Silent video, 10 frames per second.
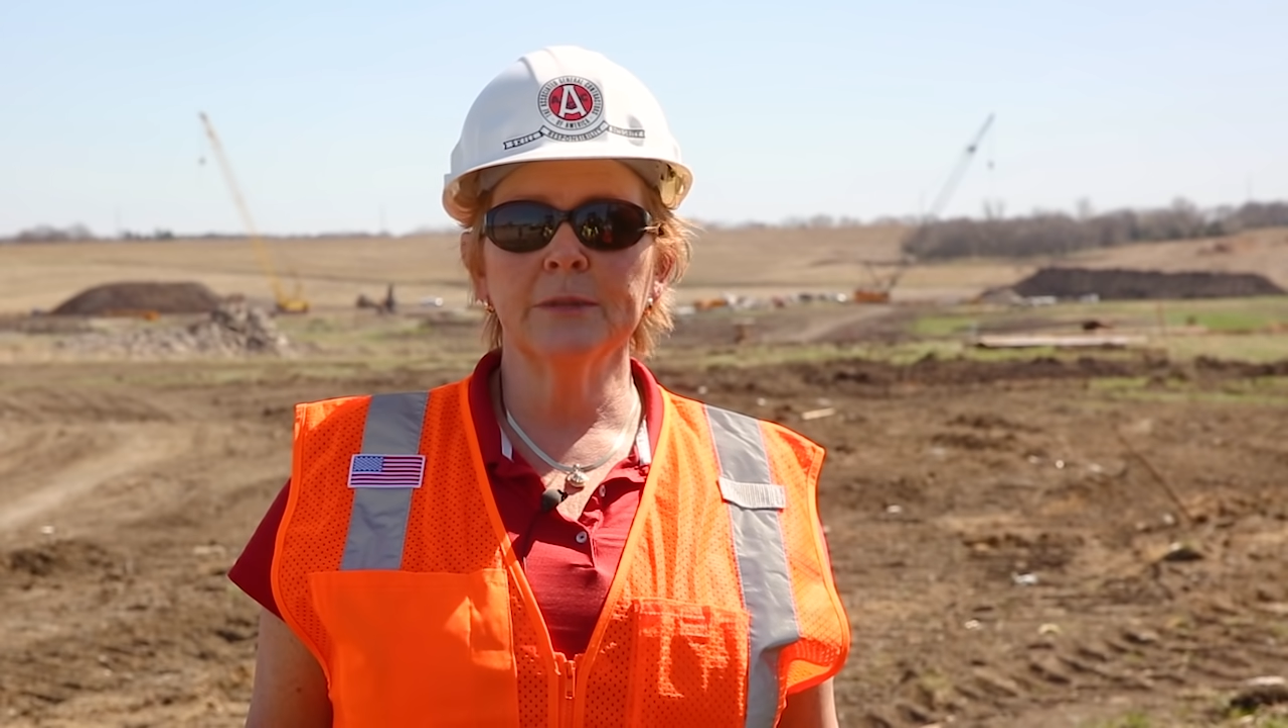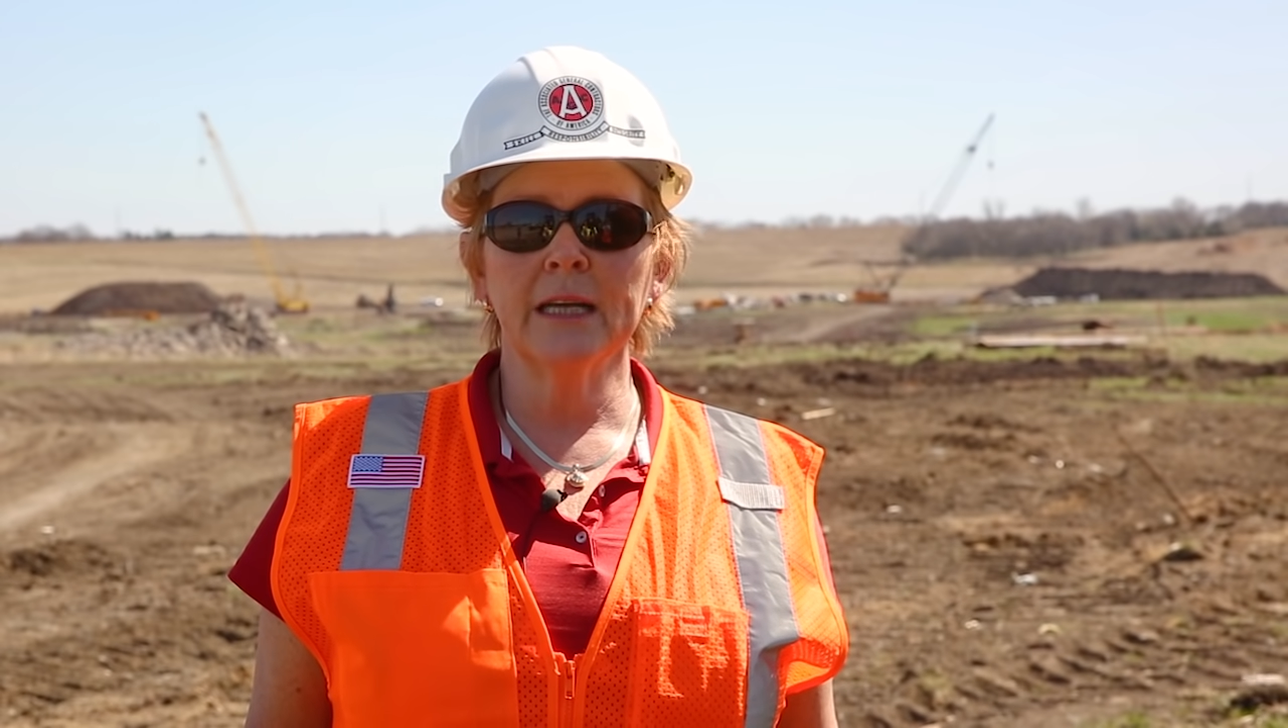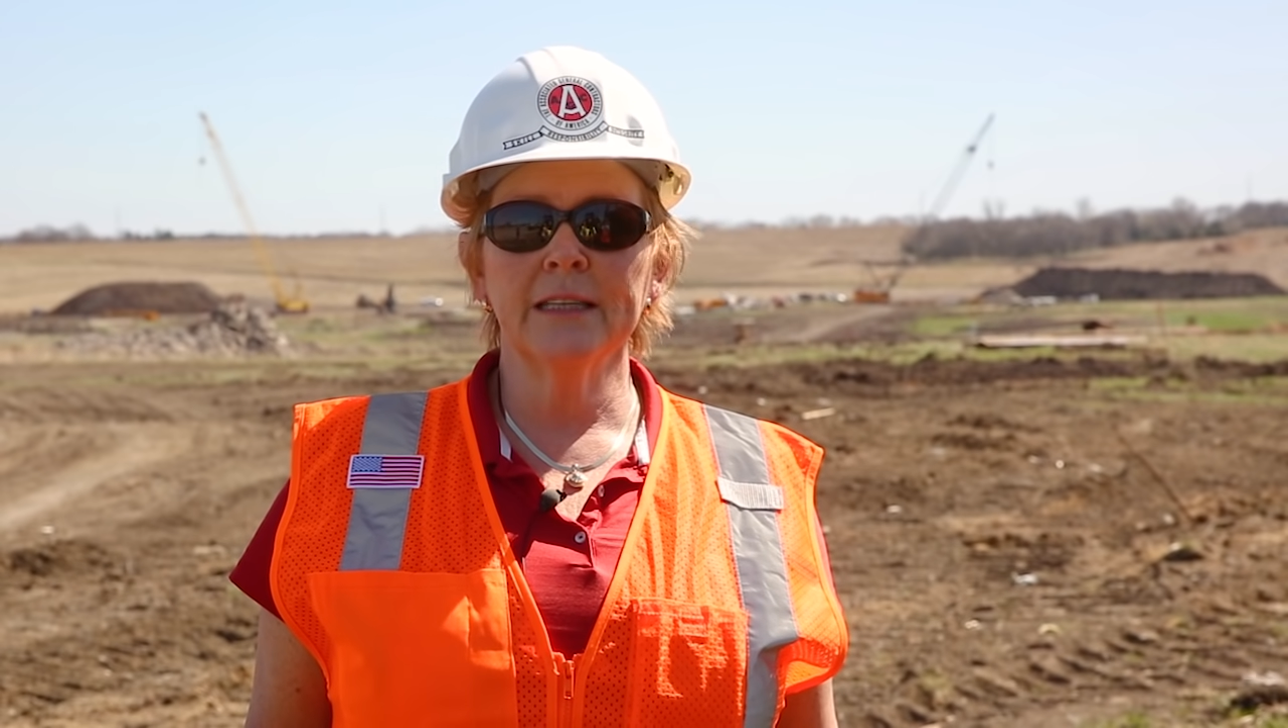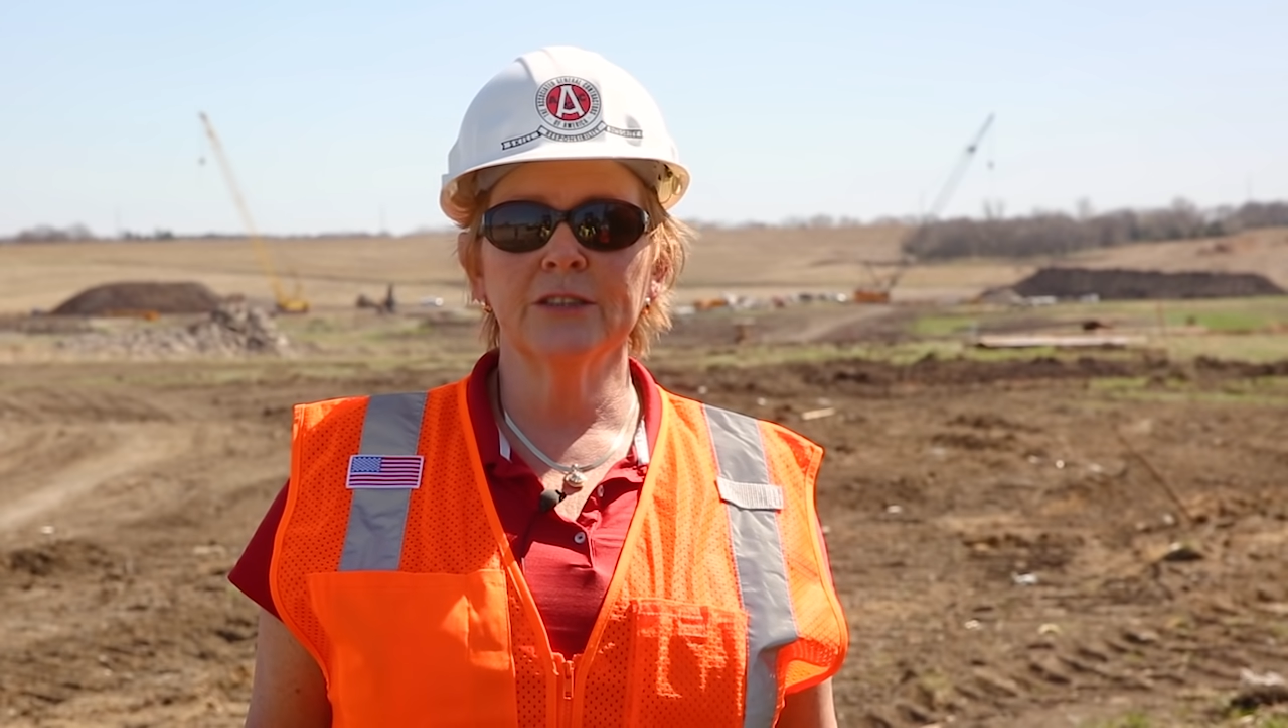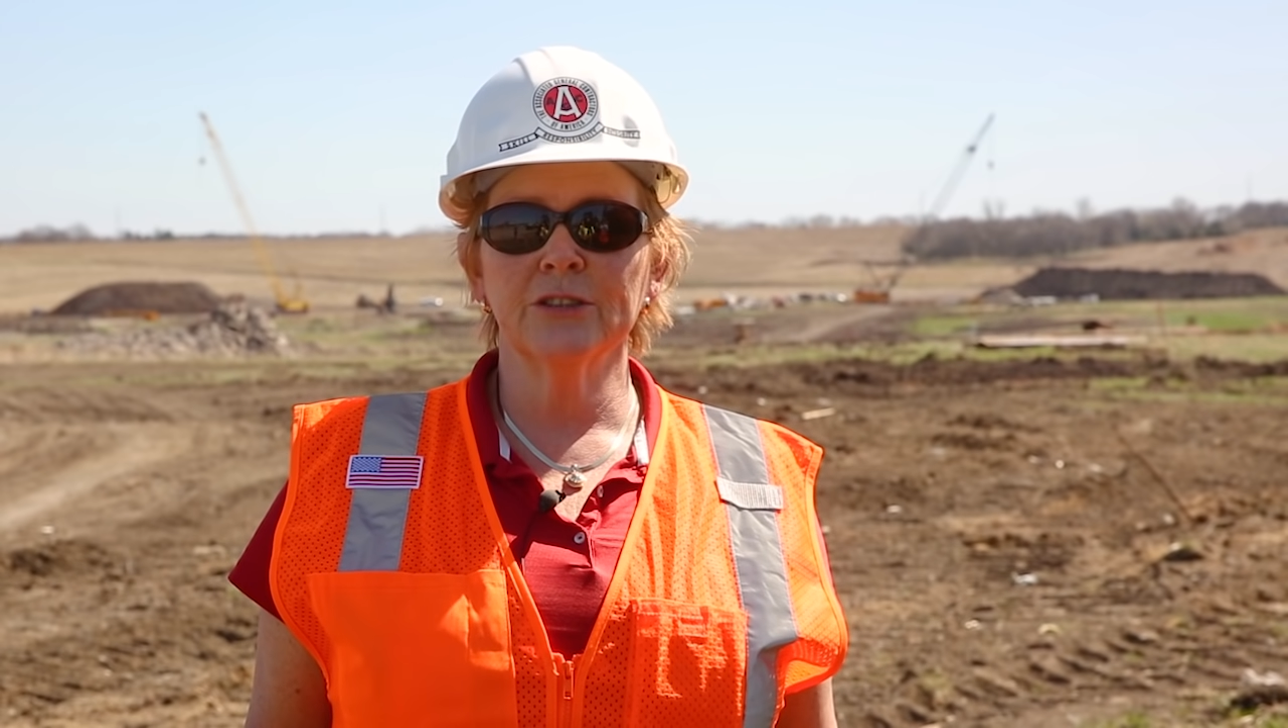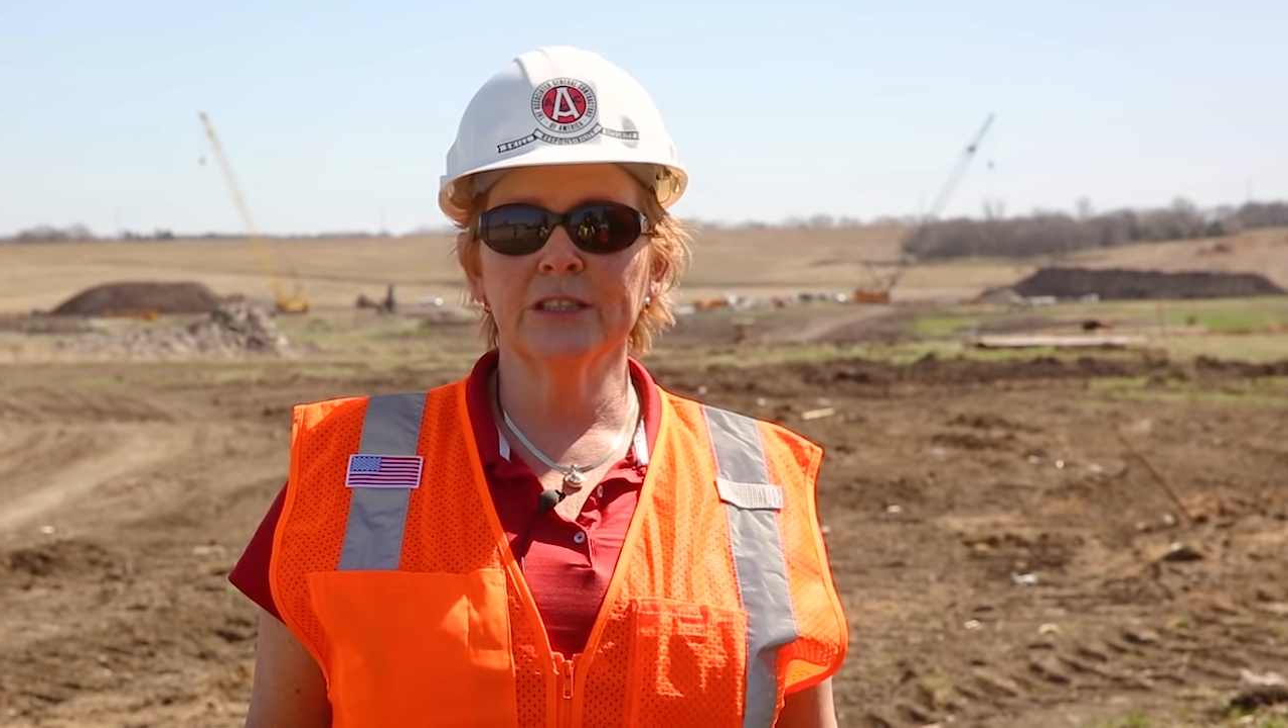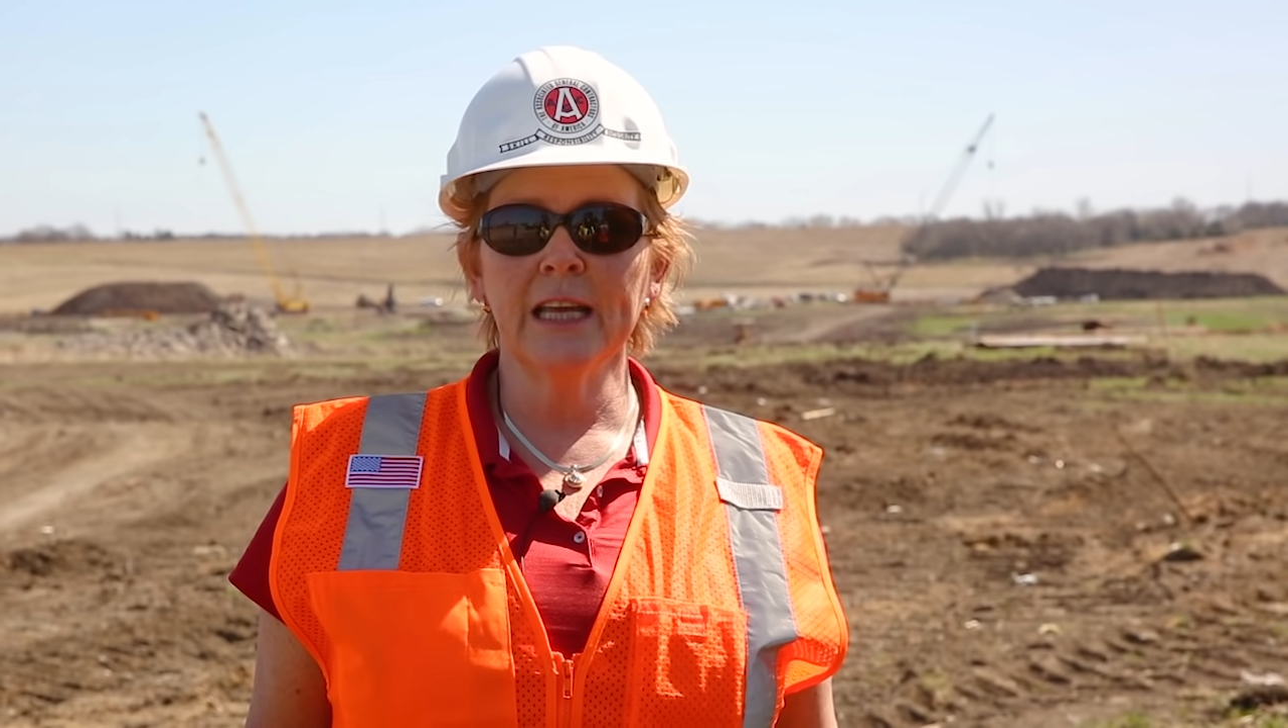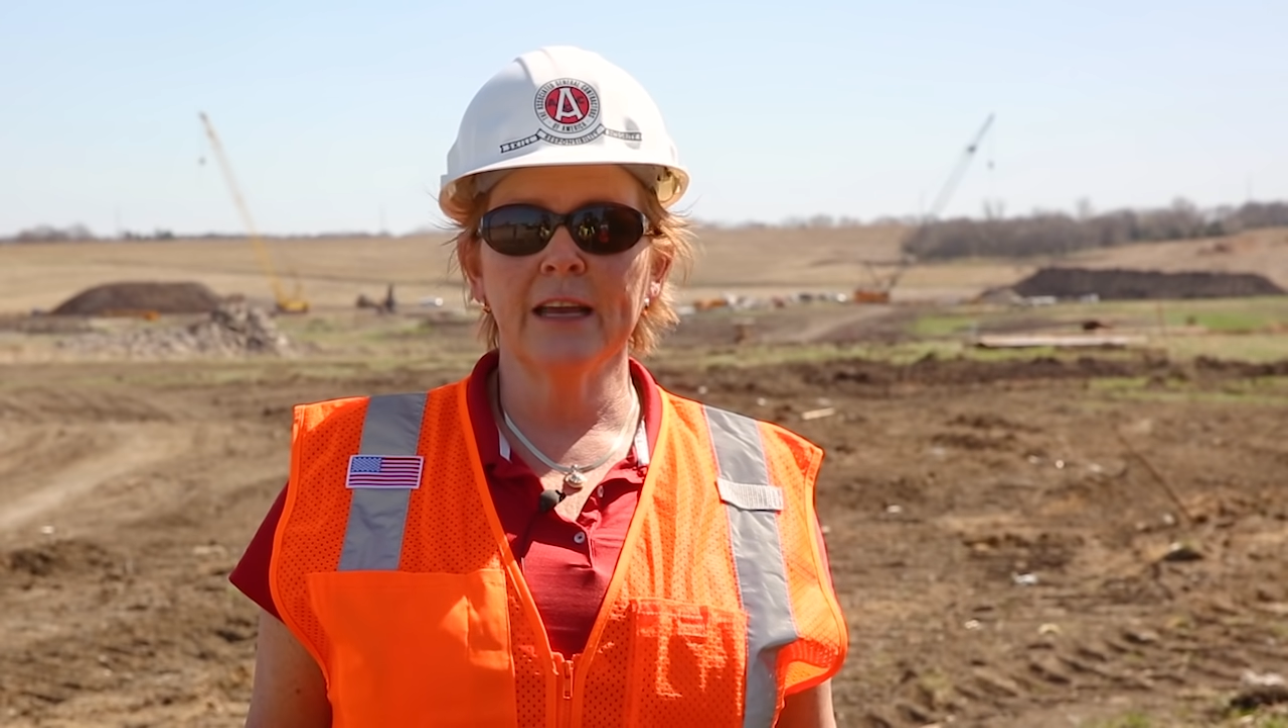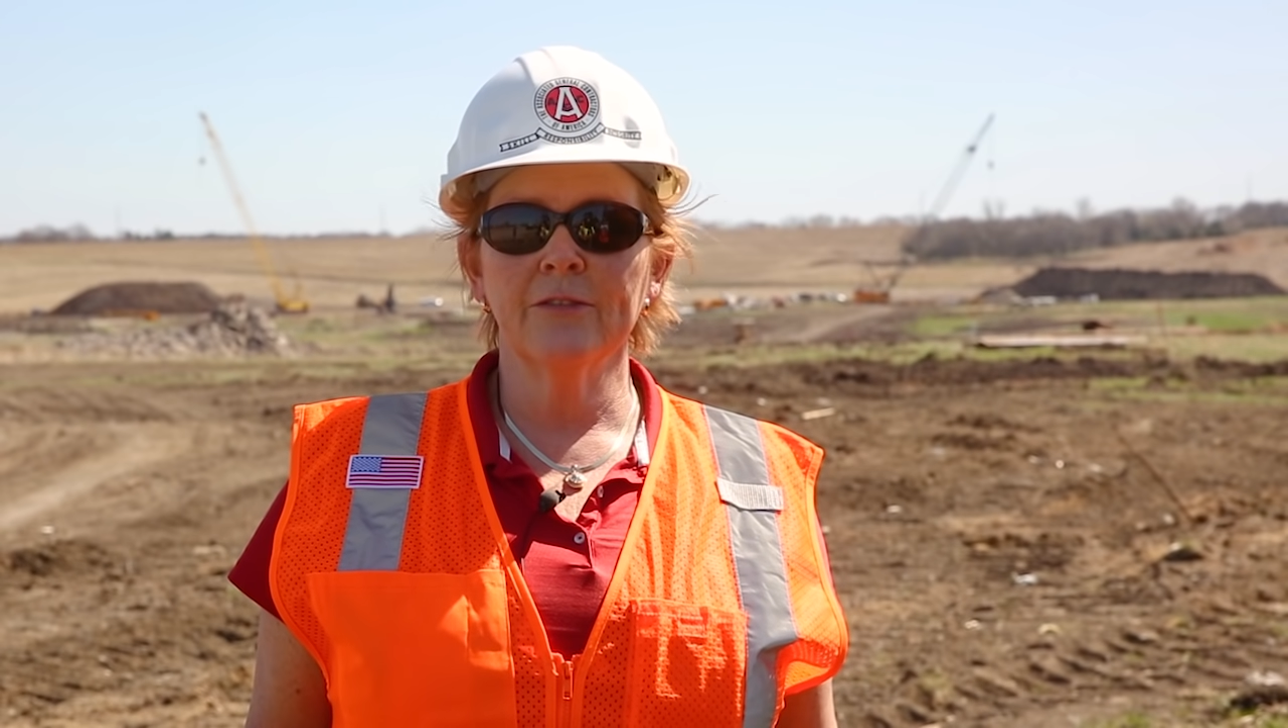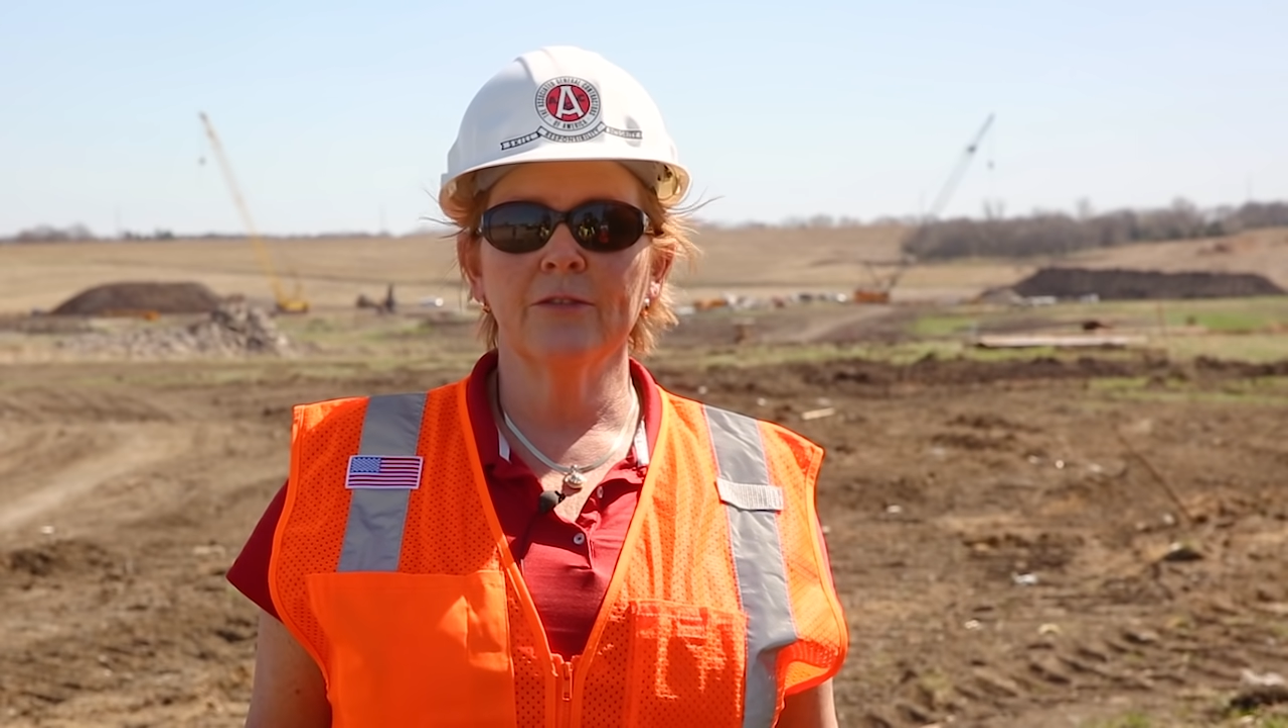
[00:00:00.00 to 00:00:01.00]
sites are
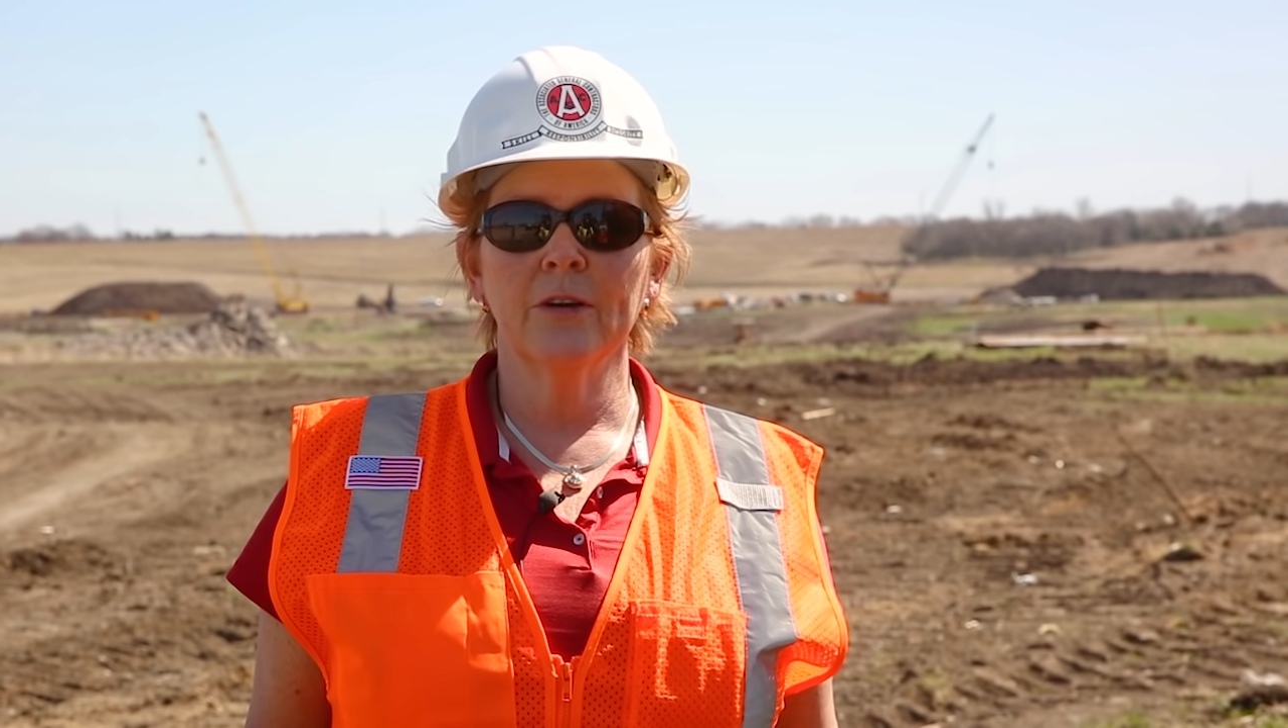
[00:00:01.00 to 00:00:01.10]
safe